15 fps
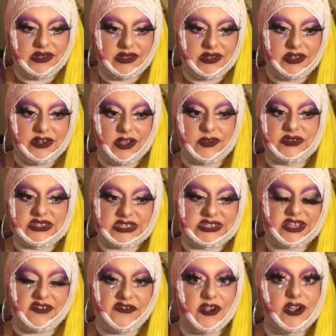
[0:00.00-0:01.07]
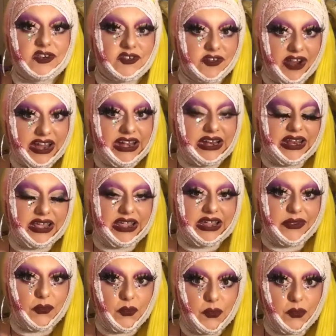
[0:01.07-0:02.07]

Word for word: you know, suffer greatly